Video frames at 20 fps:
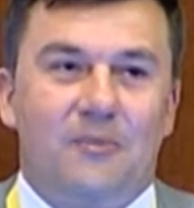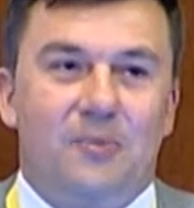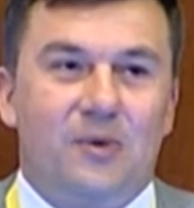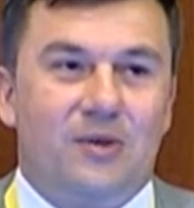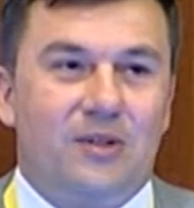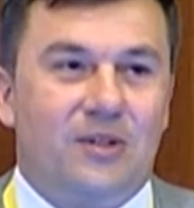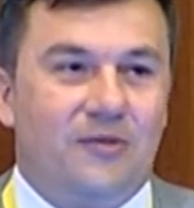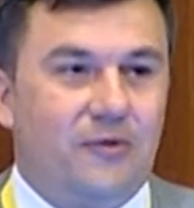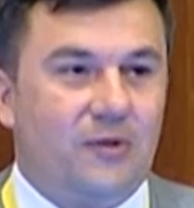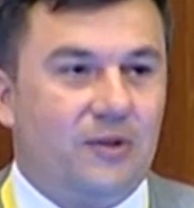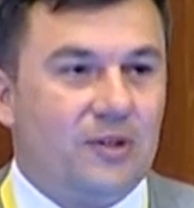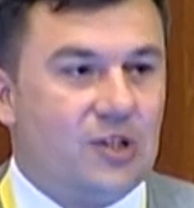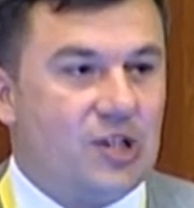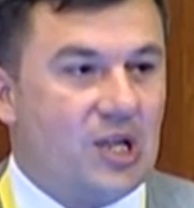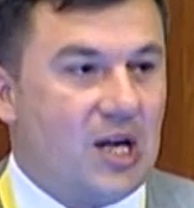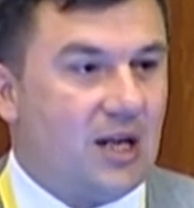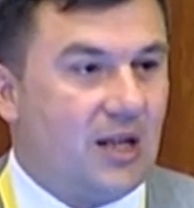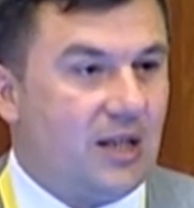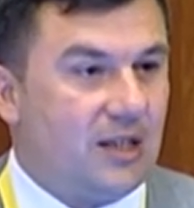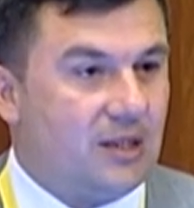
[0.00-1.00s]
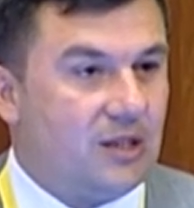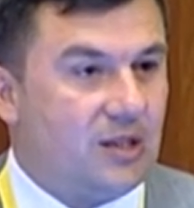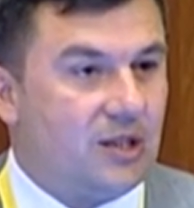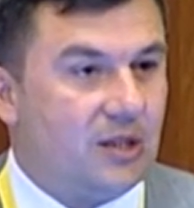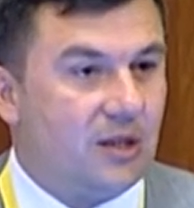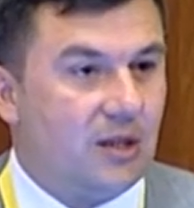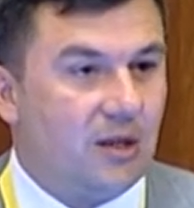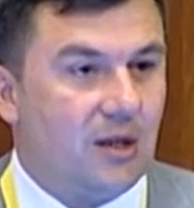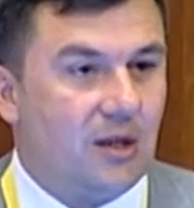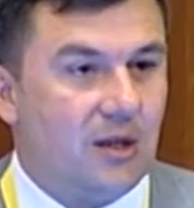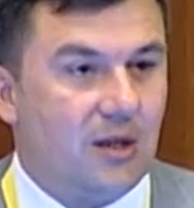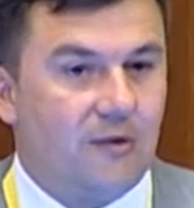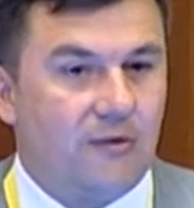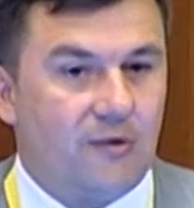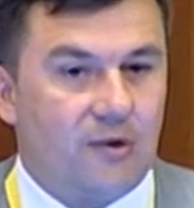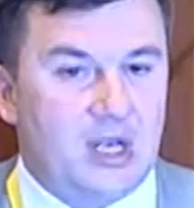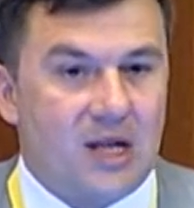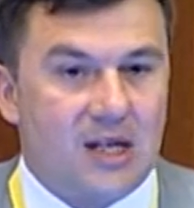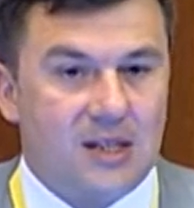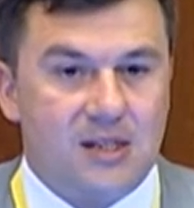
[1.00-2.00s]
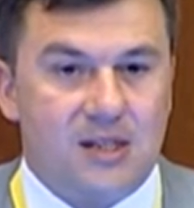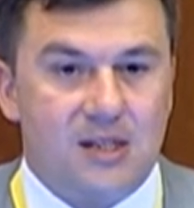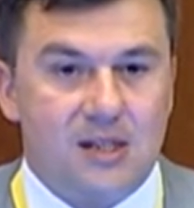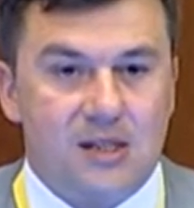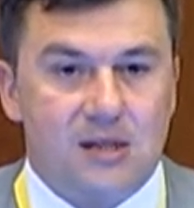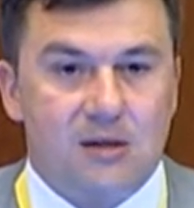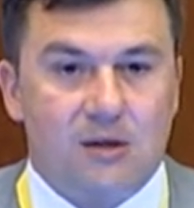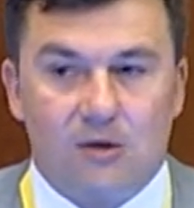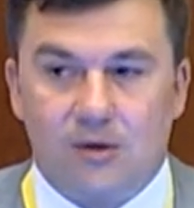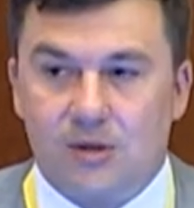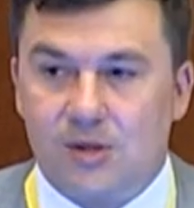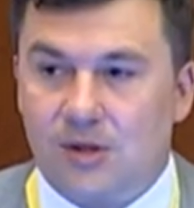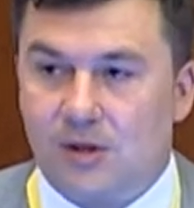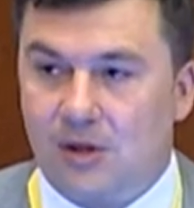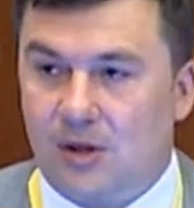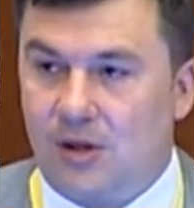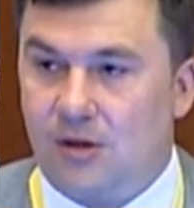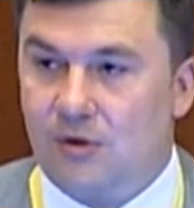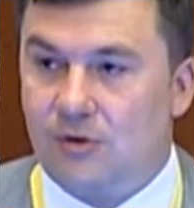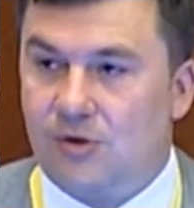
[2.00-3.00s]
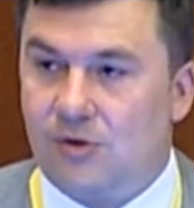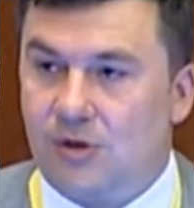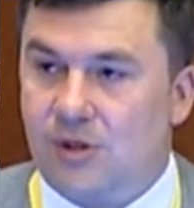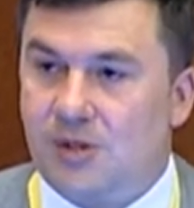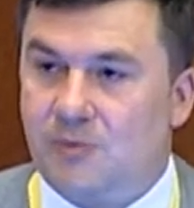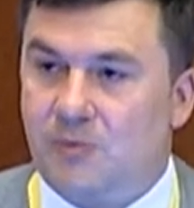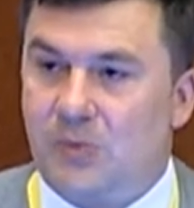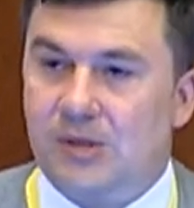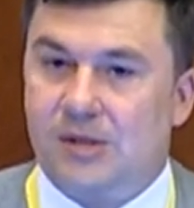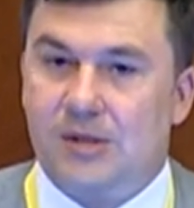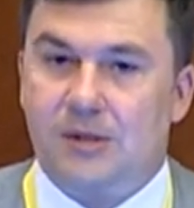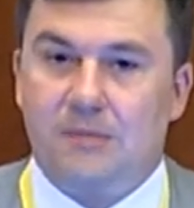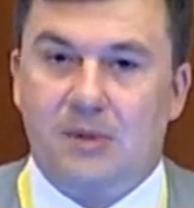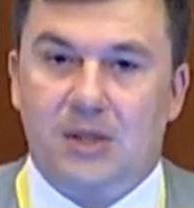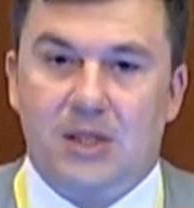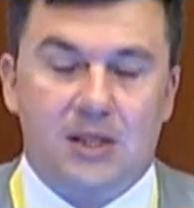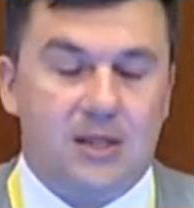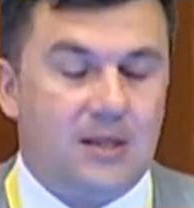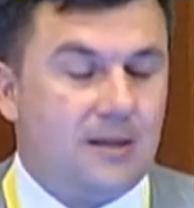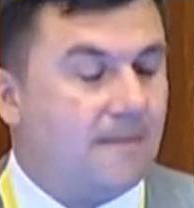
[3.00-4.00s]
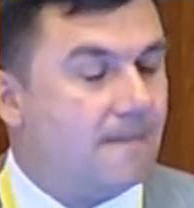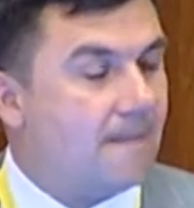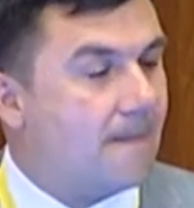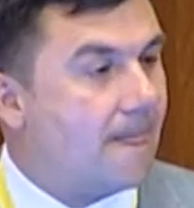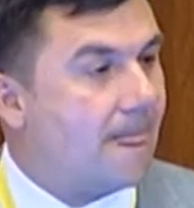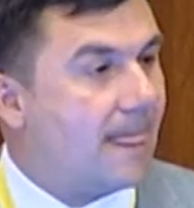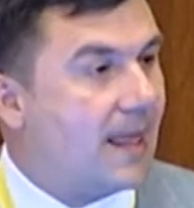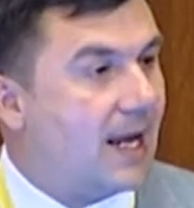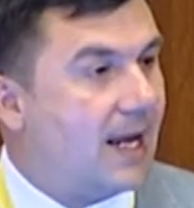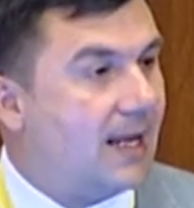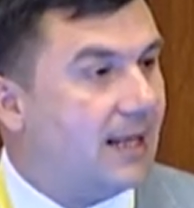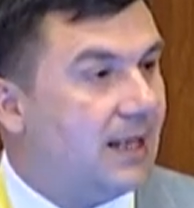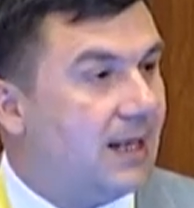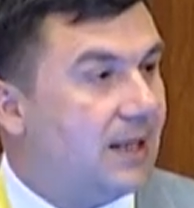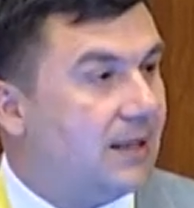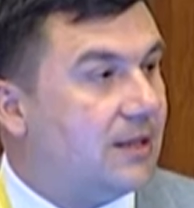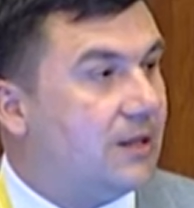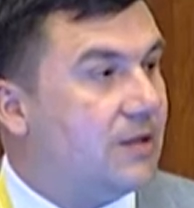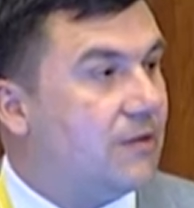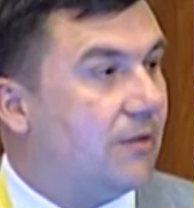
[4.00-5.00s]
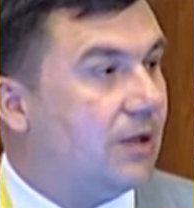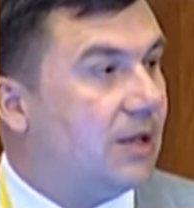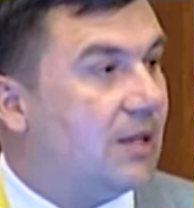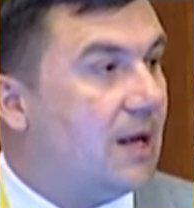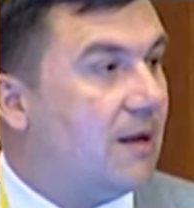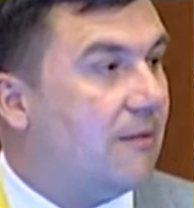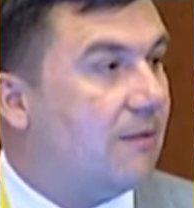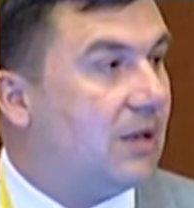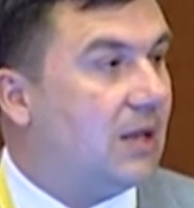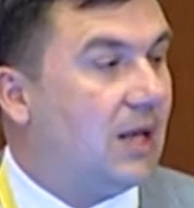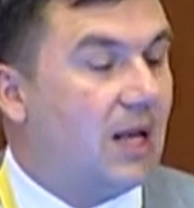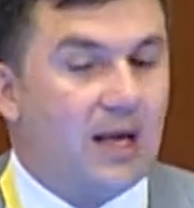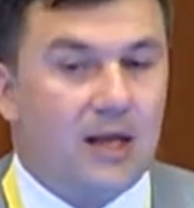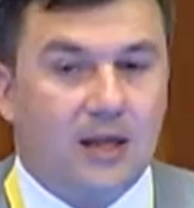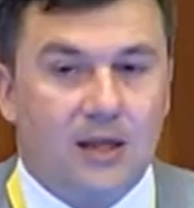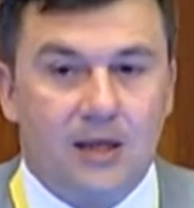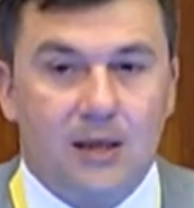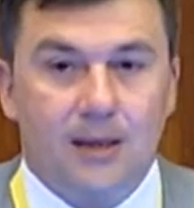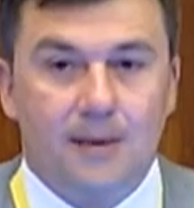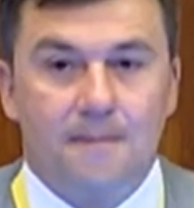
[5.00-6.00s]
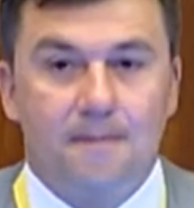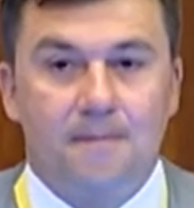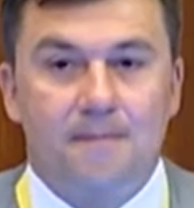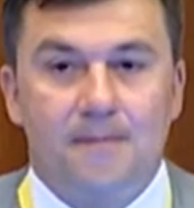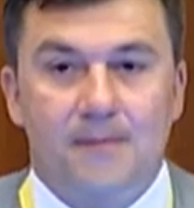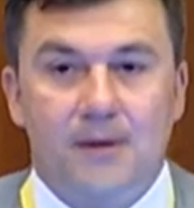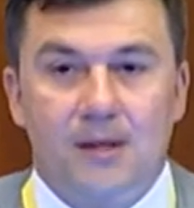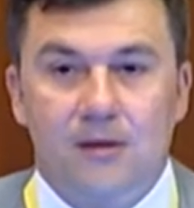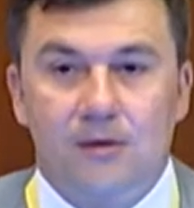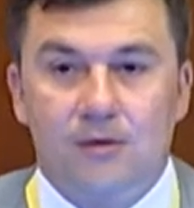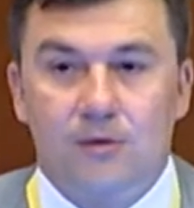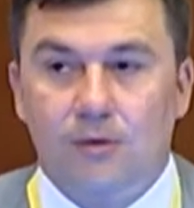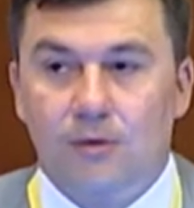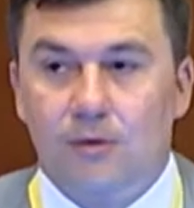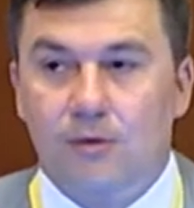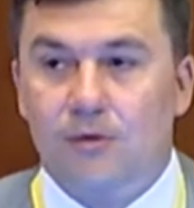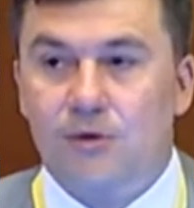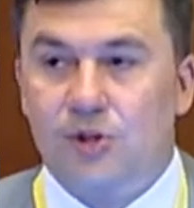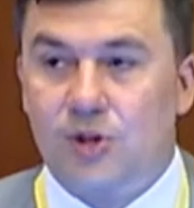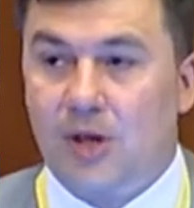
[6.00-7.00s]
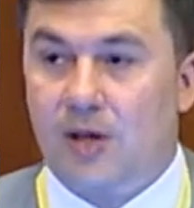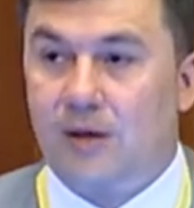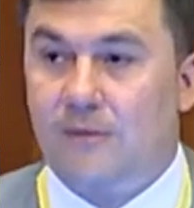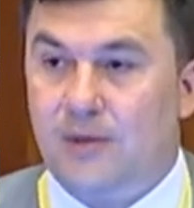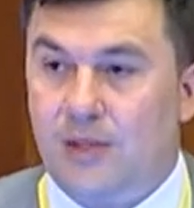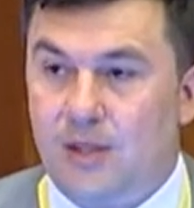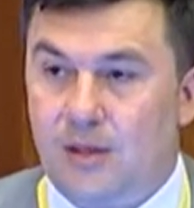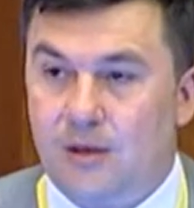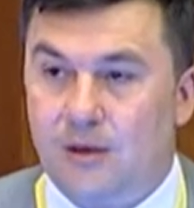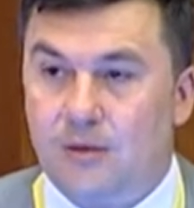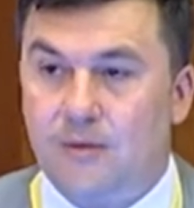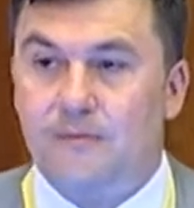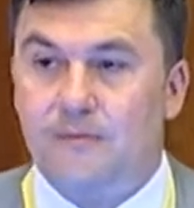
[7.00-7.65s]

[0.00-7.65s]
beautiful challenge for us is also a huge responsibility. And that is what I would like to share with you,